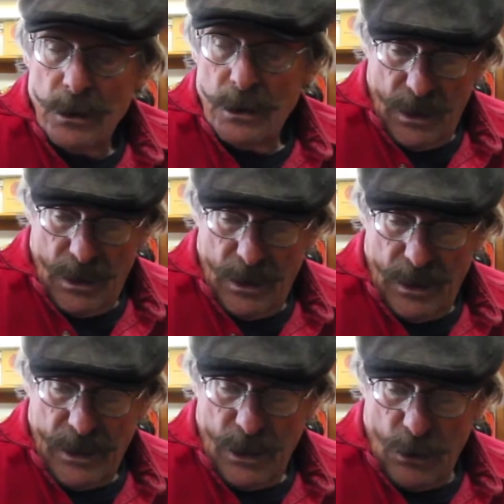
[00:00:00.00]

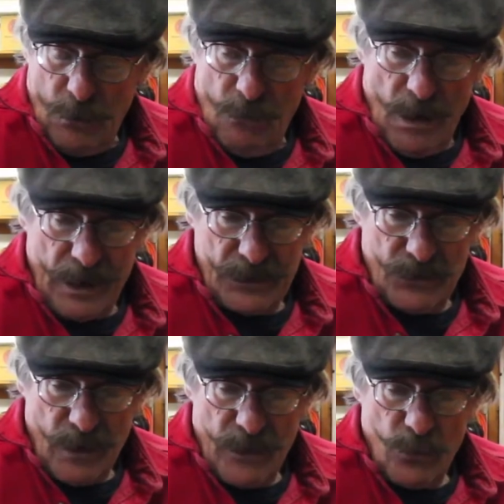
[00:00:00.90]
I hear Mike
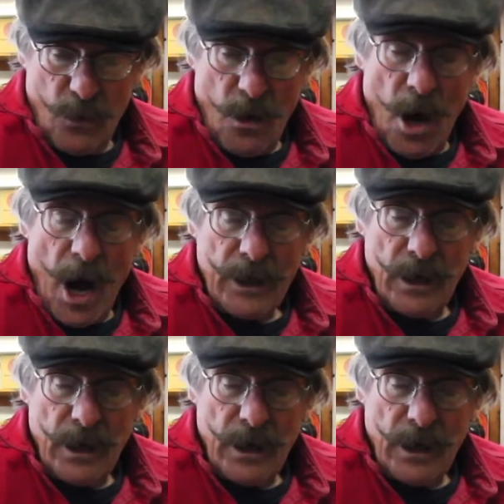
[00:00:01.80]
scream, "Rock!"